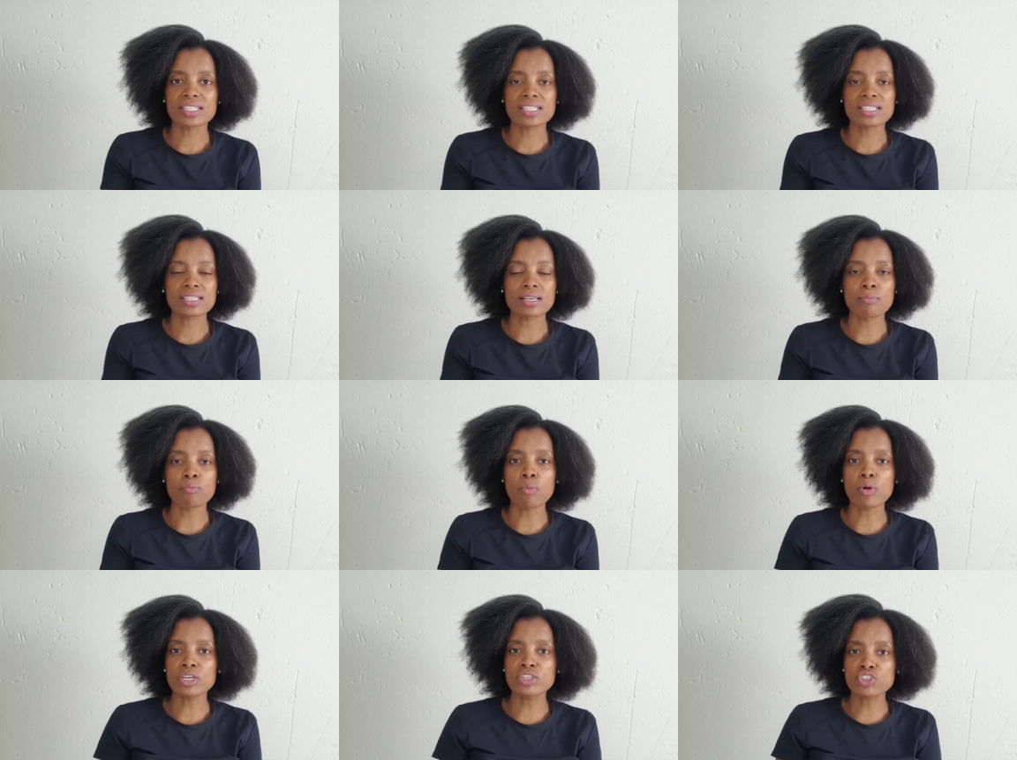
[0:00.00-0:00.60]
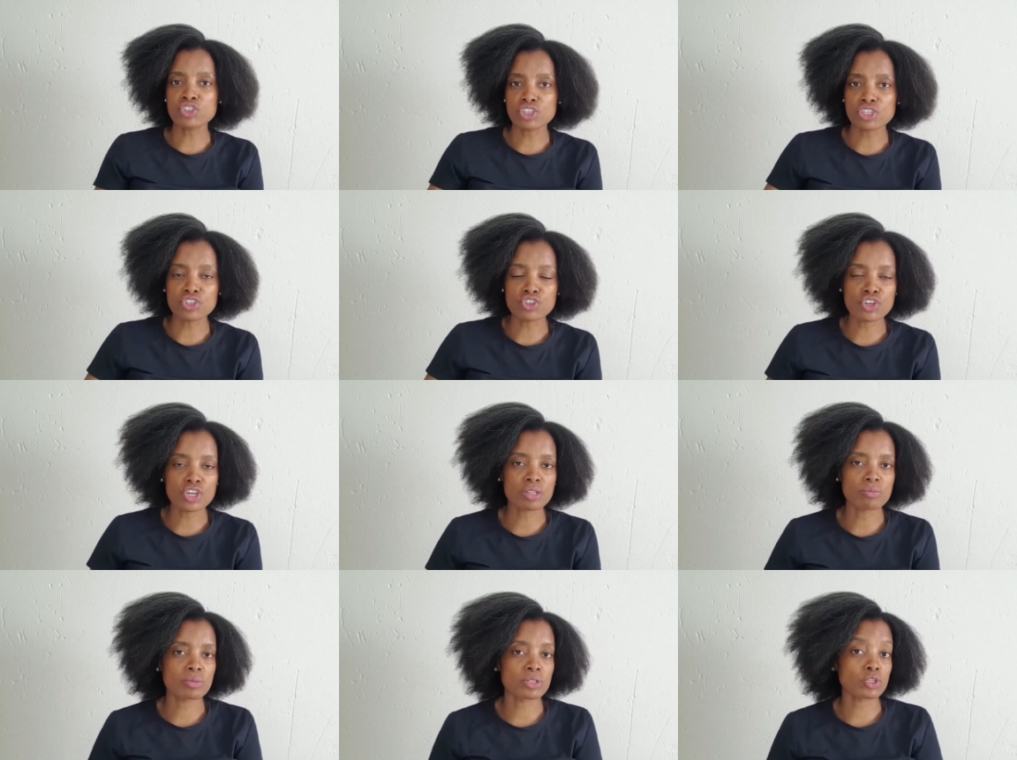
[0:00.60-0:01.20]
a moisture
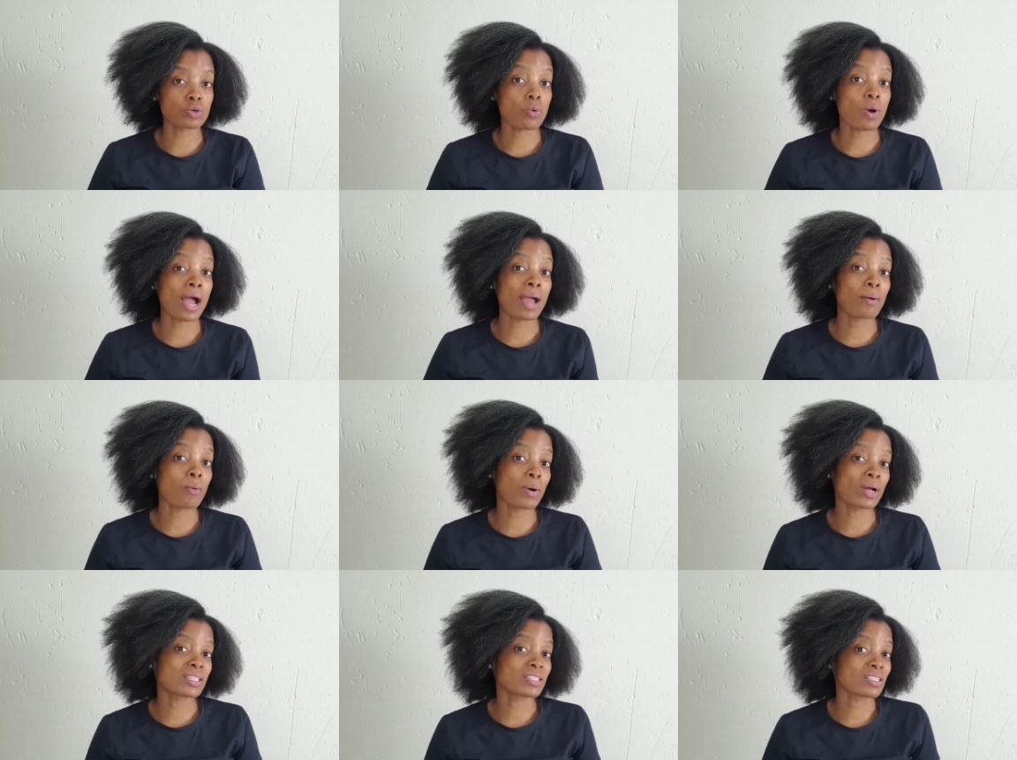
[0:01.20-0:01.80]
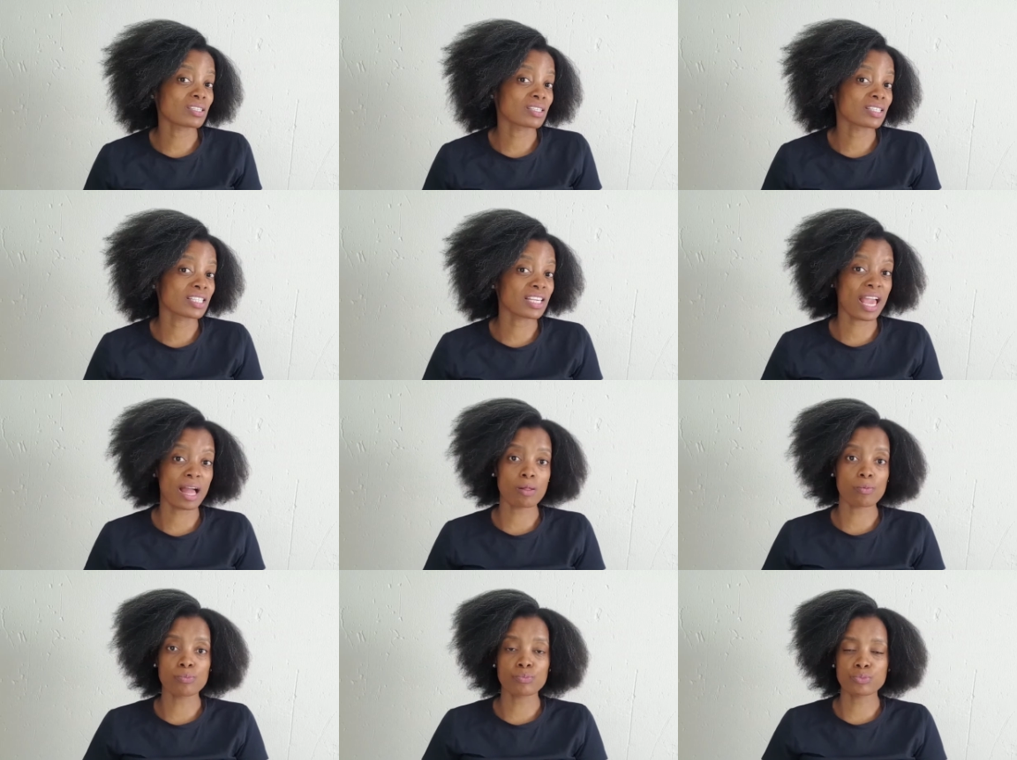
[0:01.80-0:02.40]
treatment or I want a
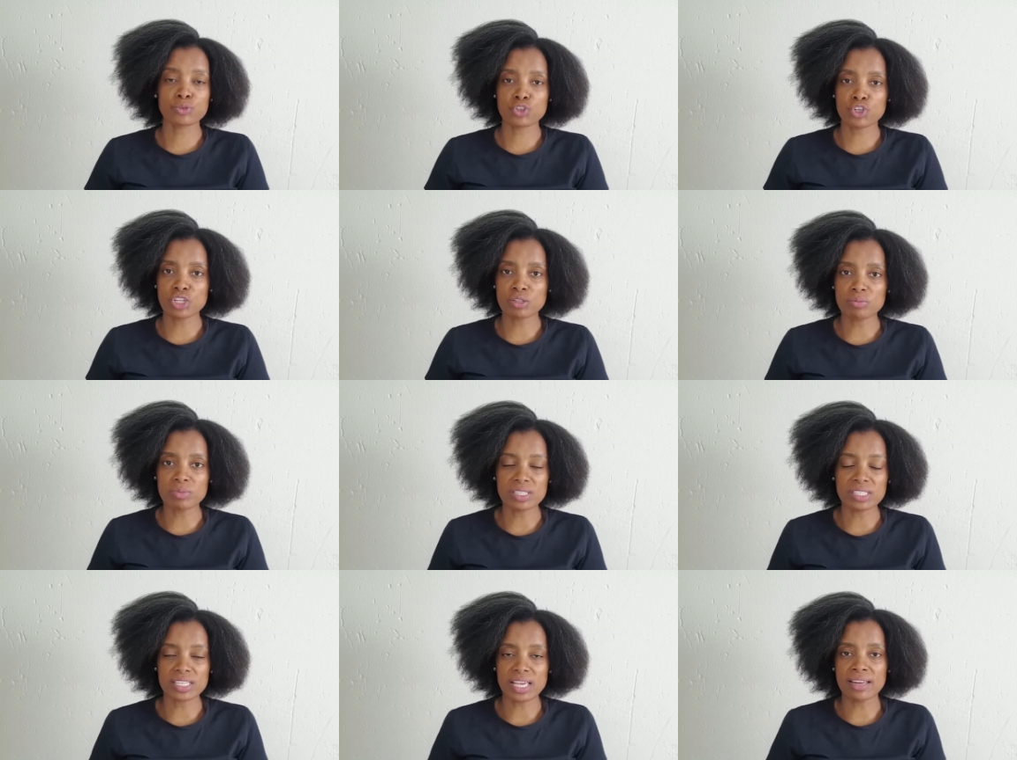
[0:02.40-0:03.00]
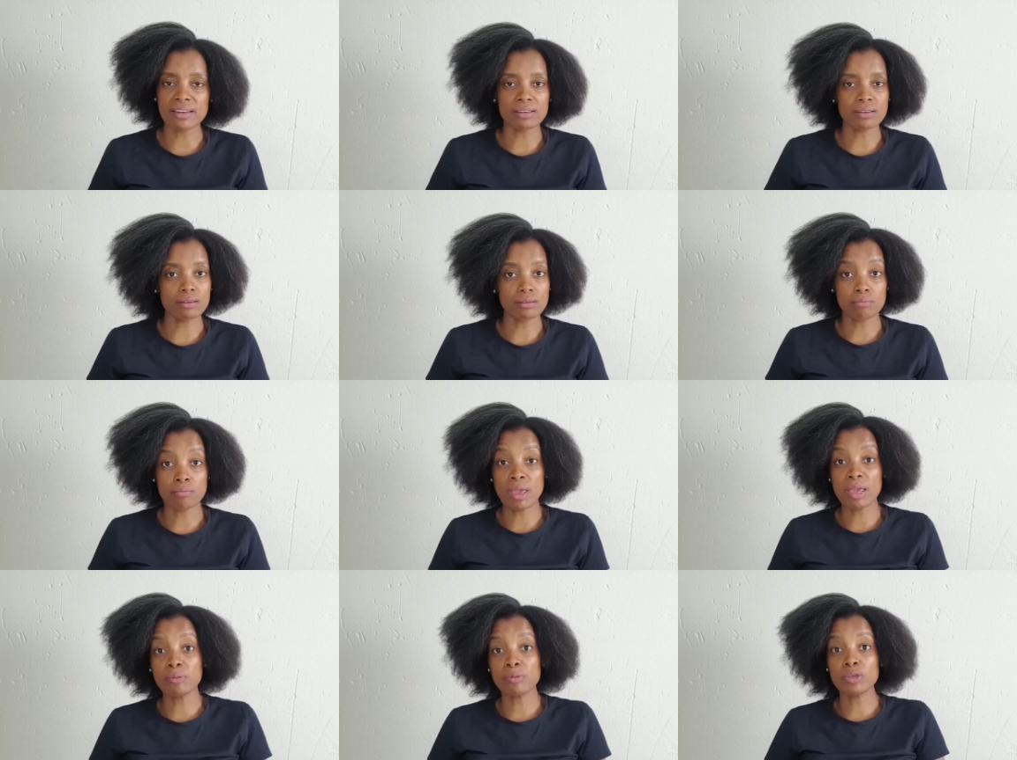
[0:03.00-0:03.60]
scalp treatment, and
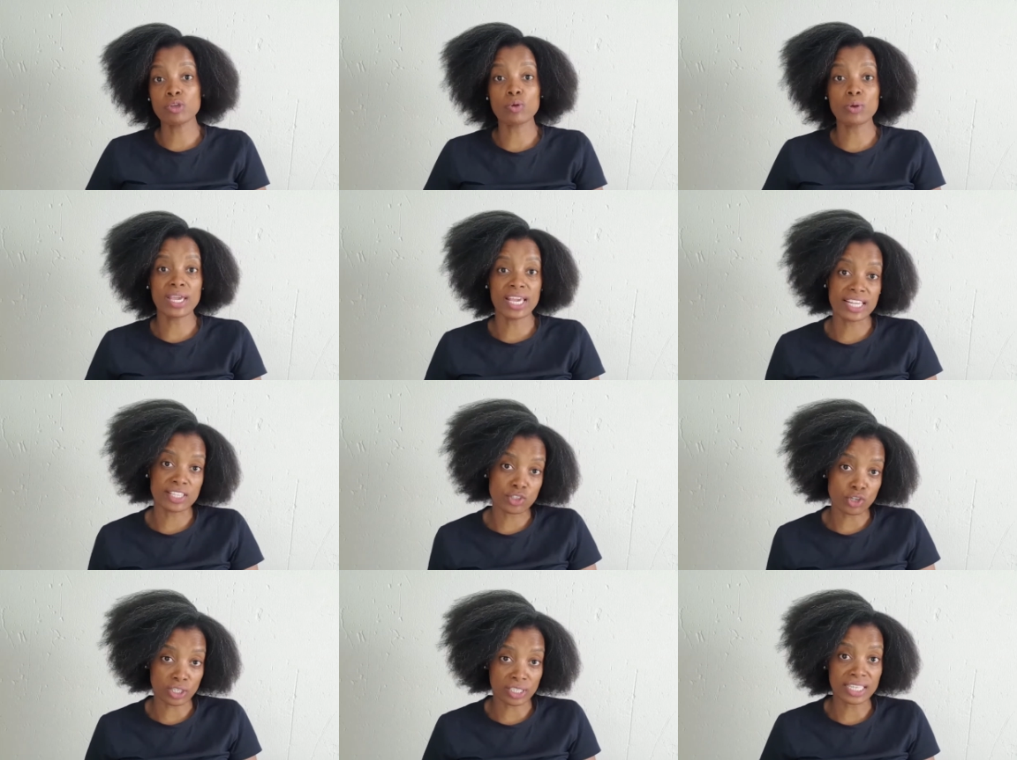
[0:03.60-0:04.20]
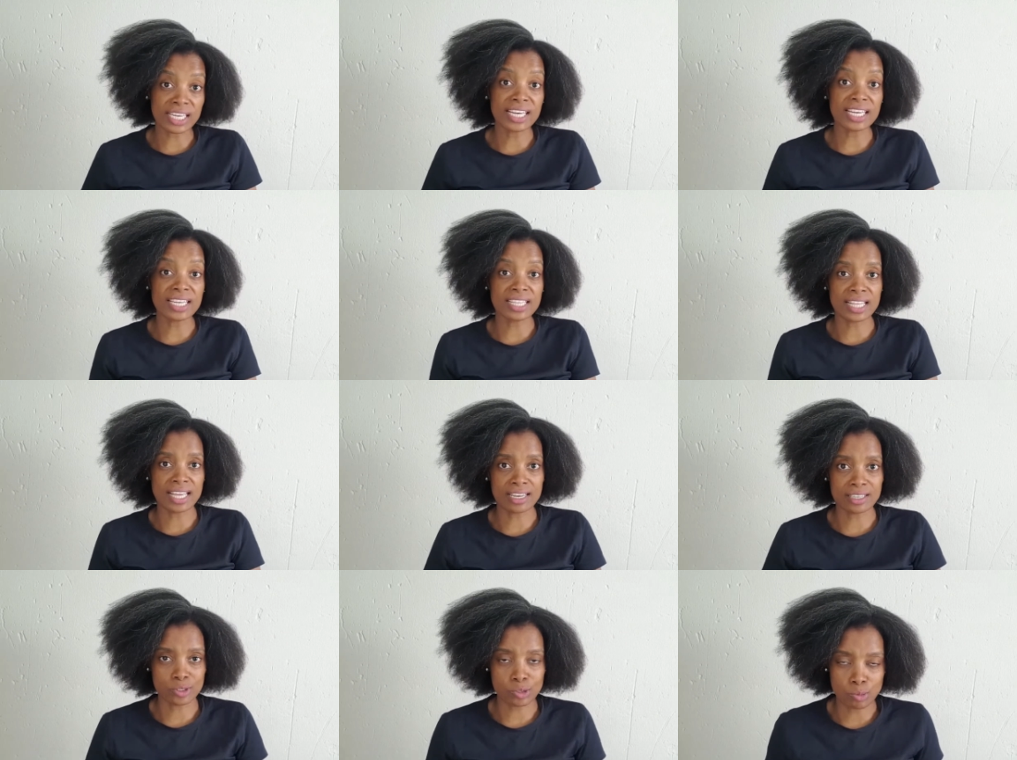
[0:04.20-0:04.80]
maybe your hair is not needing
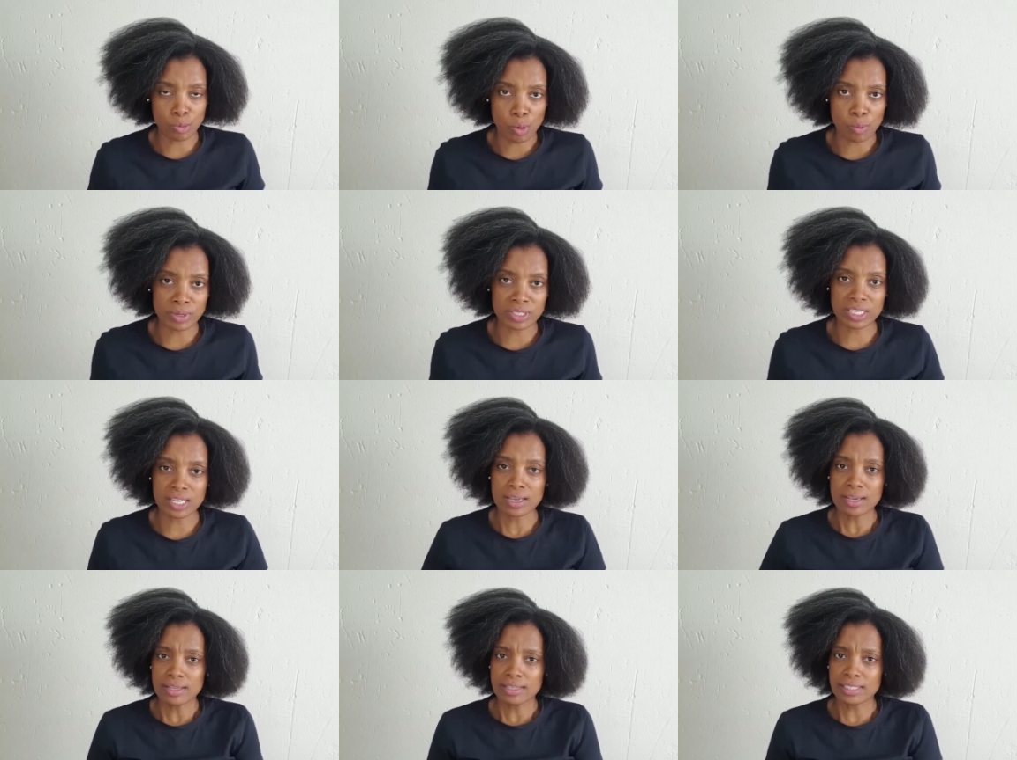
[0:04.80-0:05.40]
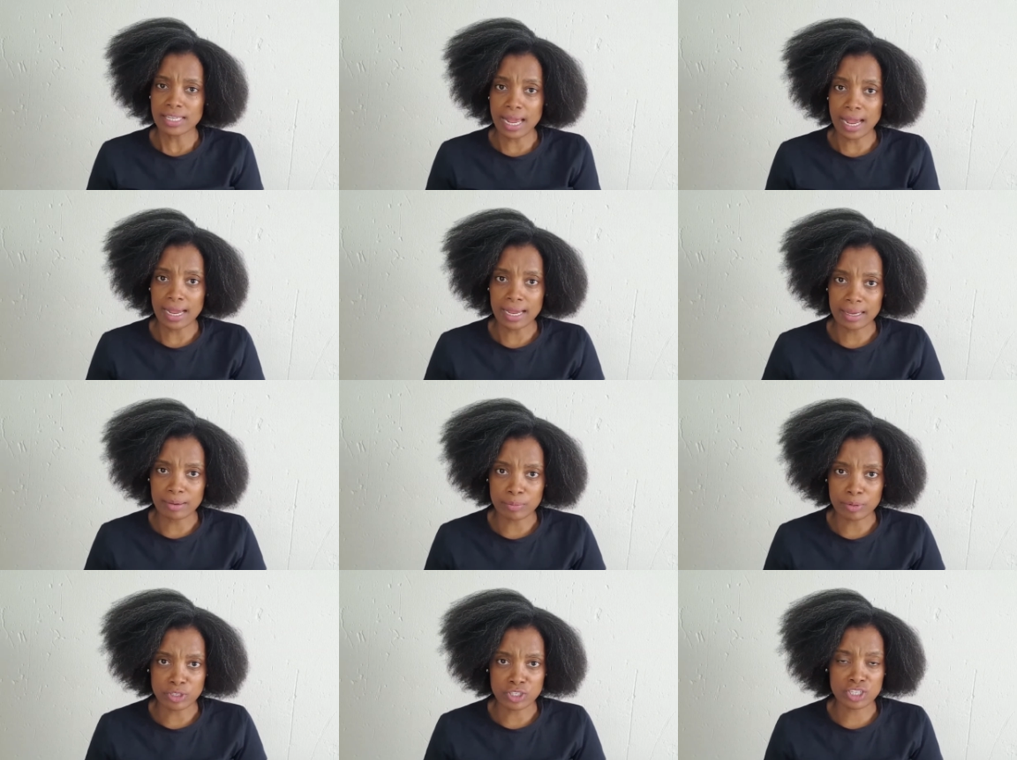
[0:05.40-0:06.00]
that at the moment. So I
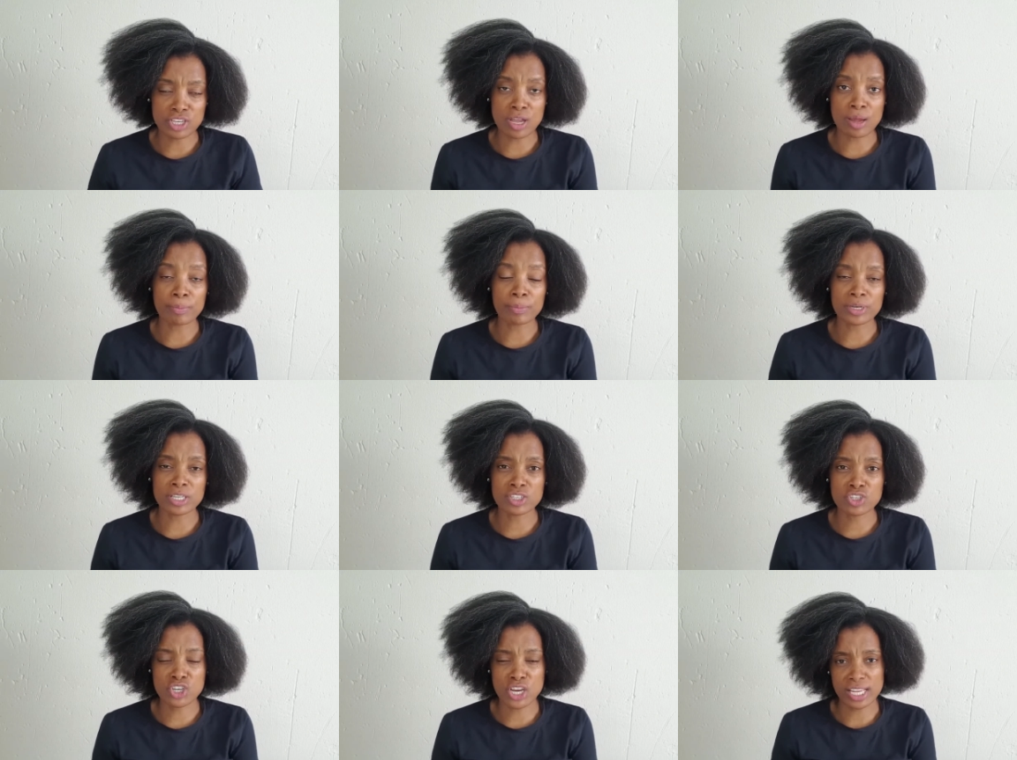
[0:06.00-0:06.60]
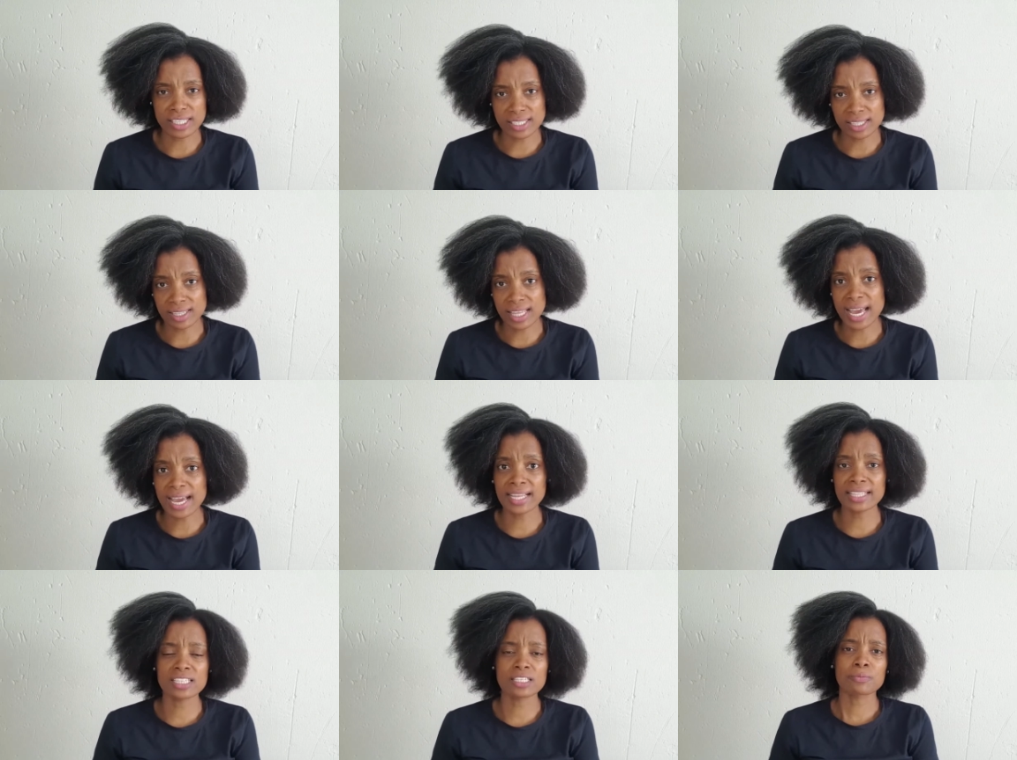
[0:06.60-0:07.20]
appreciated
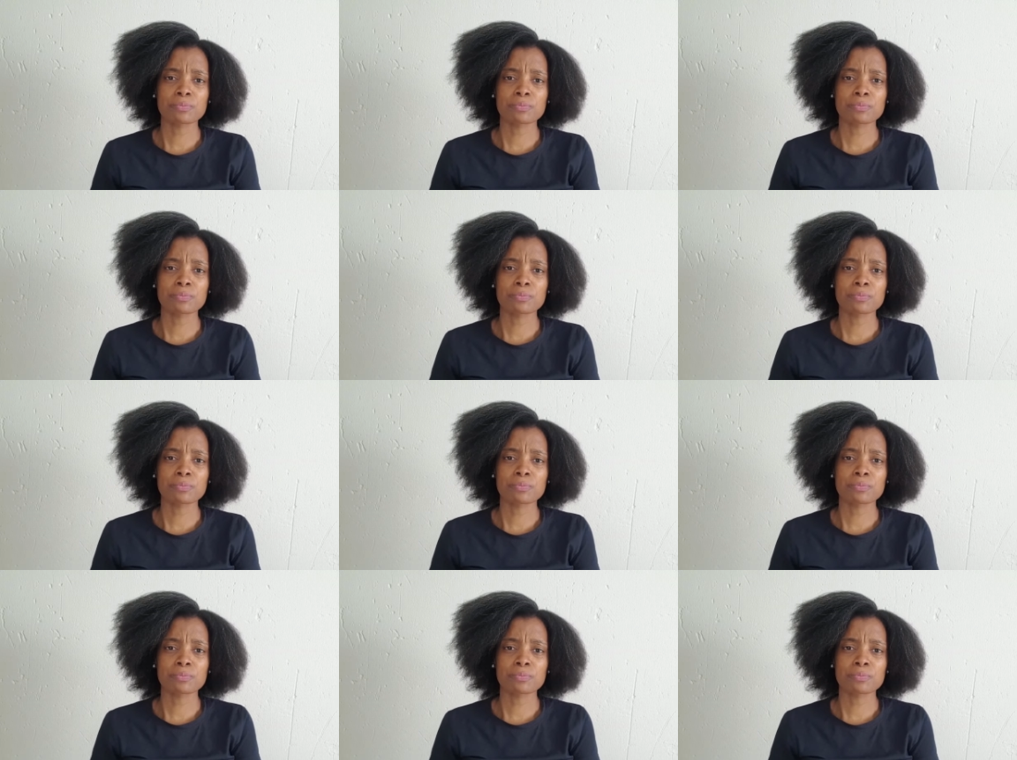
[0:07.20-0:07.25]
that.